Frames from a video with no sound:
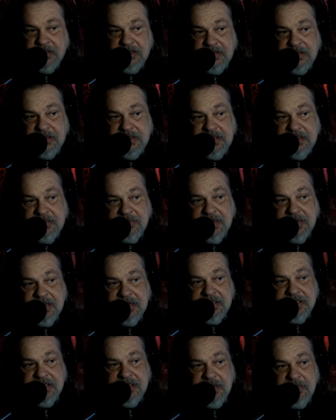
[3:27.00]

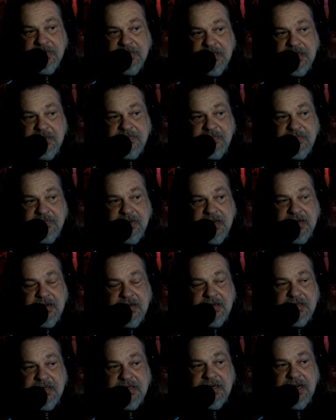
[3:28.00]
G-May's coming up later
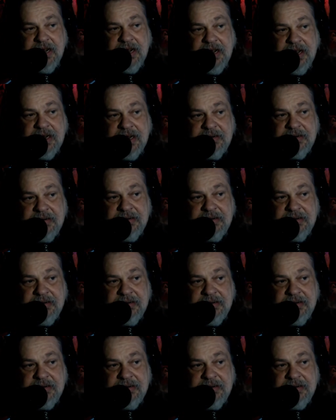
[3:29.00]
tonight.